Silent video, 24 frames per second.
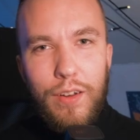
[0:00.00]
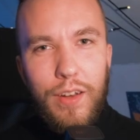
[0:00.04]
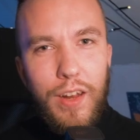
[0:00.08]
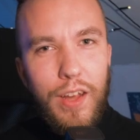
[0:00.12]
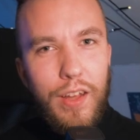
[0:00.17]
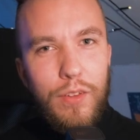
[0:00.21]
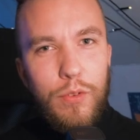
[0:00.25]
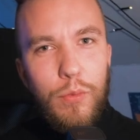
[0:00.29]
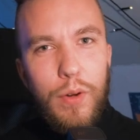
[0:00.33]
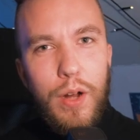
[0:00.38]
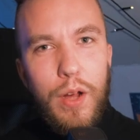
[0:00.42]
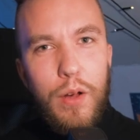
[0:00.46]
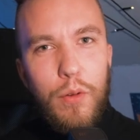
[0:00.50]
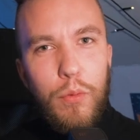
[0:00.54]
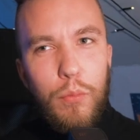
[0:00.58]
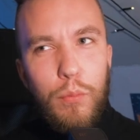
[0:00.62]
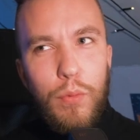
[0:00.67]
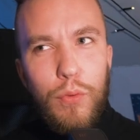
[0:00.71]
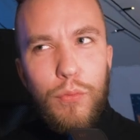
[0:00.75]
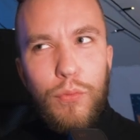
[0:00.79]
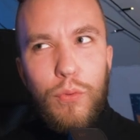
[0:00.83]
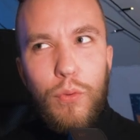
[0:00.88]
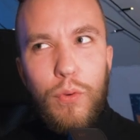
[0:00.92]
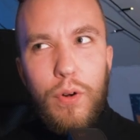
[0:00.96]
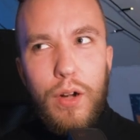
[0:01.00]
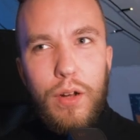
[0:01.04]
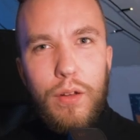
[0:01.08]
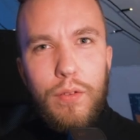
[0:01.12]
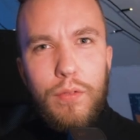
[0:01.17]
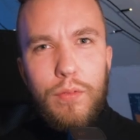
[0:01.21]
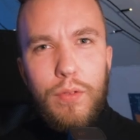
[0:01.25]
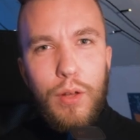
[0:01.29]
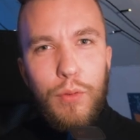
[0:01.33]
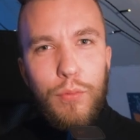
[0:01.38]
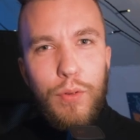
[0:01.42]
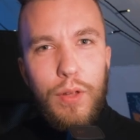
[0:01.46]
that round before,
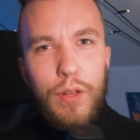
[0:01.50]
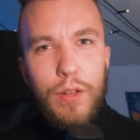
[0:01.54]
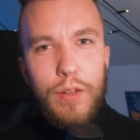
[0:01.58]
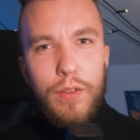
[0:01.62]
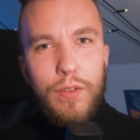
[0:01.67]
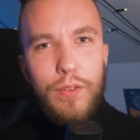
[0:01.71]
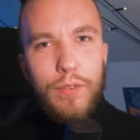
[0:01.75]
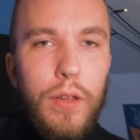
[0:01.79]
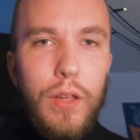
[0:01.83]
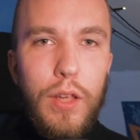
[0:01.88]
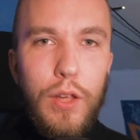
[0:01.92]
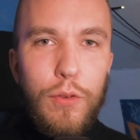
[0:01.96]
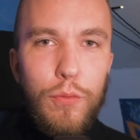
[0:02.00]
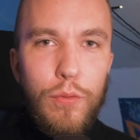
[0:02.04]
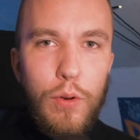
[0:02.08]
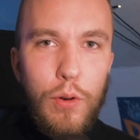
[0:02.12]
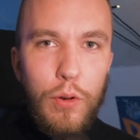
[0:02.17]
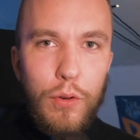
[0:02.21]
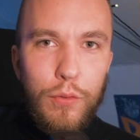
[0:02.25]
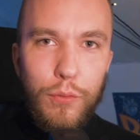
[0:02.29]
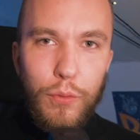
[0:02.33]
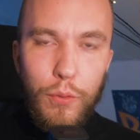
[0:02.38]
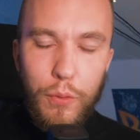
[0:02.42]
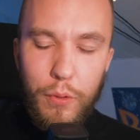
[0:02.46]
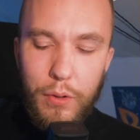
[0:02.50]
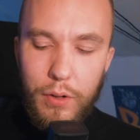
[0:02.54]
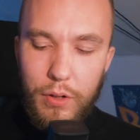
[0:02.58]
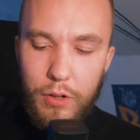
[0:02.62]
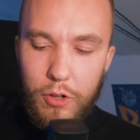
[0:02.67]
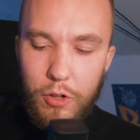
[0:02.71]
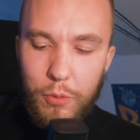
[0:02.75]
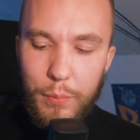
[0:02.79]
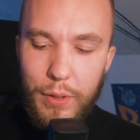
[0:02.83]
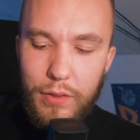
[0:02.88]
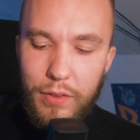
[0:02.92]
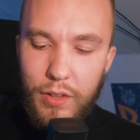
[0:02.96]
I think. If you look for
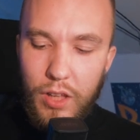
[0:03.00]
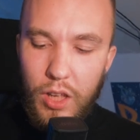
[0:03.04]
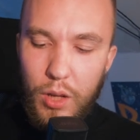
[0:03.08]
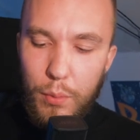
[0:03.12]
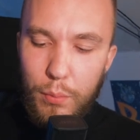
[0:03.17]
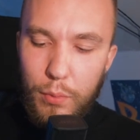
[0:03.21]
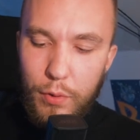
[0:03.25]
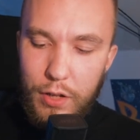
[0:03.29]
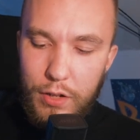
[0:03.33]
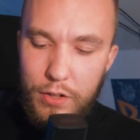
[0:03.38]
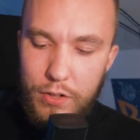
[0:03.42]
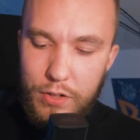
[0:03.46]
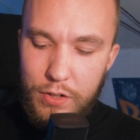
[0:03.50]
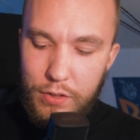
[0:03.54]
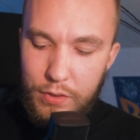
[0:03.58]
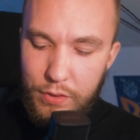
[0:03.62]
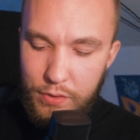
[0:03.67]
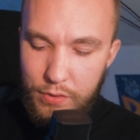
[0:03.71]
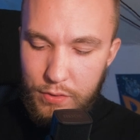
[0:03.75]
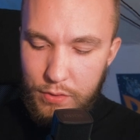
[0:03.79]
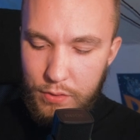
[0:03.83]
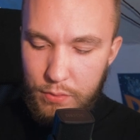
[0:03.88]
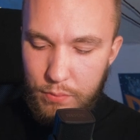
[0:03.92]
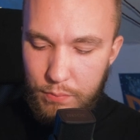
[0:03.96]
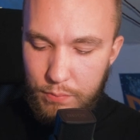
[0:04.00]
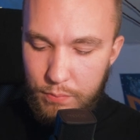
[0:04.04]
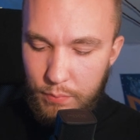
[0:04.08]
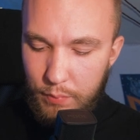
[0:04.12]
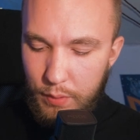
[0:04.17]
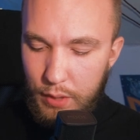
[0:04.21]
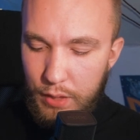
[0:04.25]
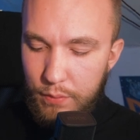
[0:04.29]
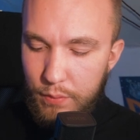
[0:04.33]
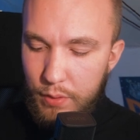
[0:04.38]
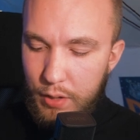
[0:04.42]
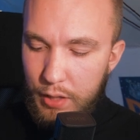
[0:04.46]
chromatic aberrations,
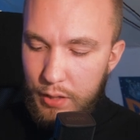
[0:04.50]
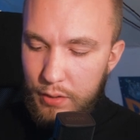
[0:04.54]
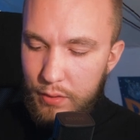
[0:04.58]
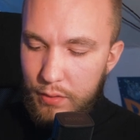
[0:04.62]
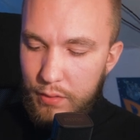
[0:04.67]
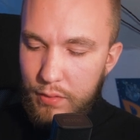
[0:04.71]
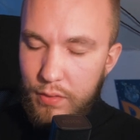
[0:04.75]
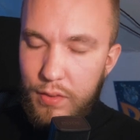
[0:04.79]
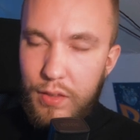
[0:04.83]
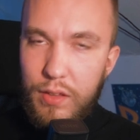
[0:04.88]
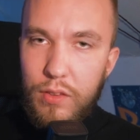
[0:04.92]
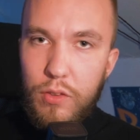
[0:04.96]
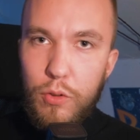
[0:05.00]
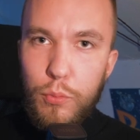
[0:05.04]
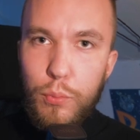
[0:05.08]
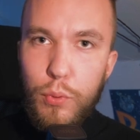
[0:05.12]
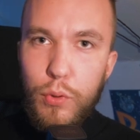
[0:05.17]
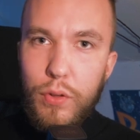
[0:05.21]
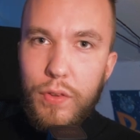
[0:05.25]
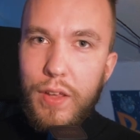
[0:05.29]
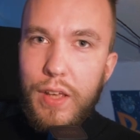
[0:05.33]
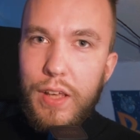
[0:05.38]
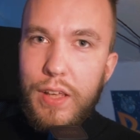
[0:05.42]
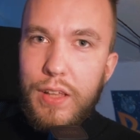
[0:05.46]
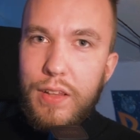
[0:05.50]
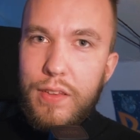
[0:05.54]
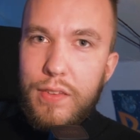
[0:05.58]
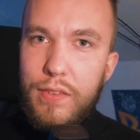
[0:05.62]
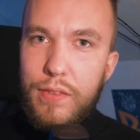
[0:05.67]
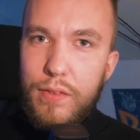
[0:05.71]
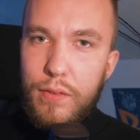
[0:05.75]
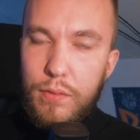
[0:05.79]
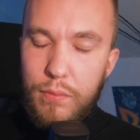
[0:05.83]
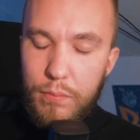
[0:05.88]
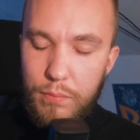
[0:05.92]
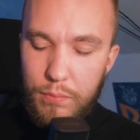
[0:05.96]
even at
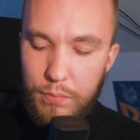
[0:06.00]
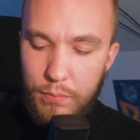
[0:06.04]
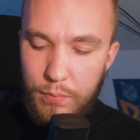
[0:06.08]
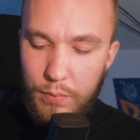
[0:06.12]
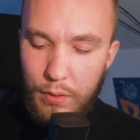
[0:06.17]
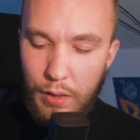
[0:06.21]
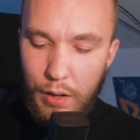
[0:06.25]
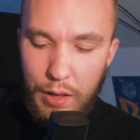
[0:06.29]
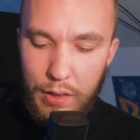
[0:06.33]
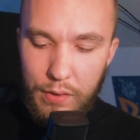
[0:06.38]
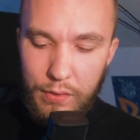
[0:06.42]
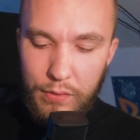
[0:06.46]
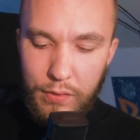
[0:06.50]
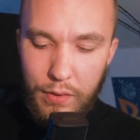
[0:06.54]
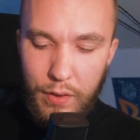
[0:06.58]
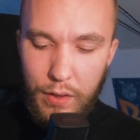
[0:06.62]
t2.8, the lens